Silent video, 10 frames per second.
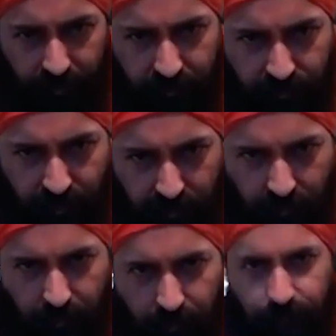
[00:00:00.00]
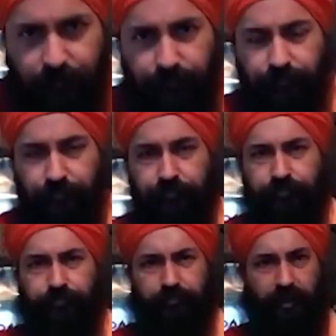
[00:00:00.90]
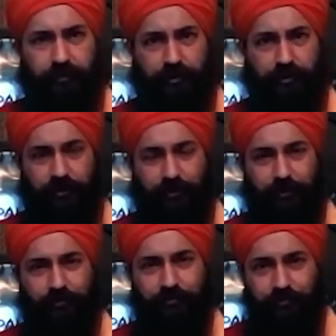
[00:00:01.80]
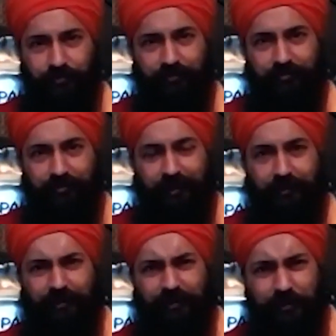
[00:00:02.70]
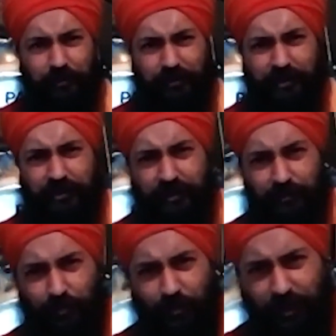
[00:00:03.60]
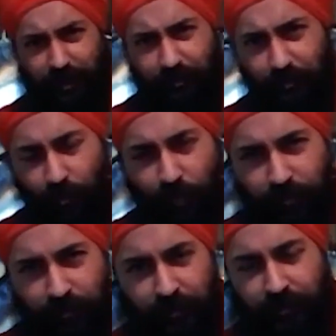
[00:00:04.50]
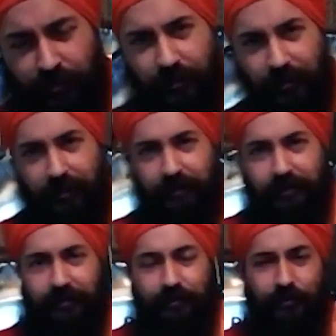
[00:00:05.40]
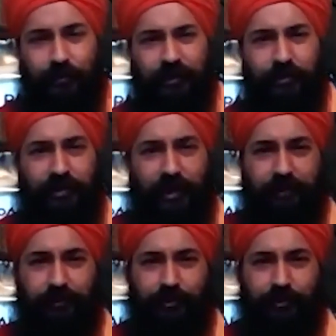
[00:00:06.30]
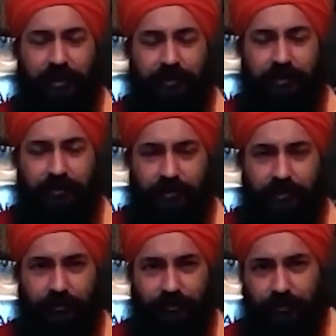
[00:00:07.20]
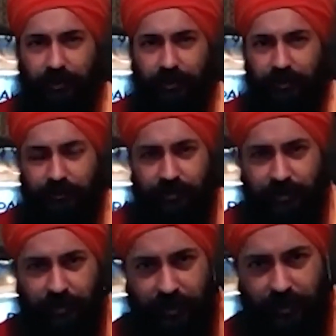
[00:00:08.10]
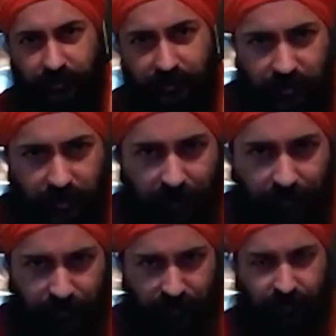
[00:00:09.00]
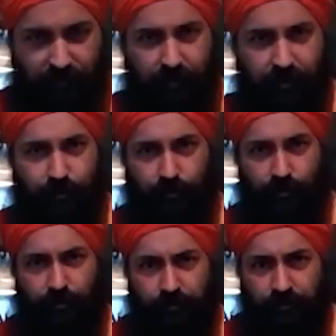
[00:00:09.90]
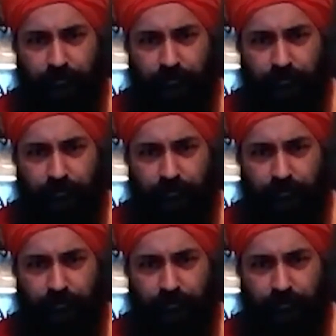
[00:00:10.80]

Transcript: And Satnam, blessings to you. So it's just the flow game. And so I decided to share this with you. And this is the need of the times. We need to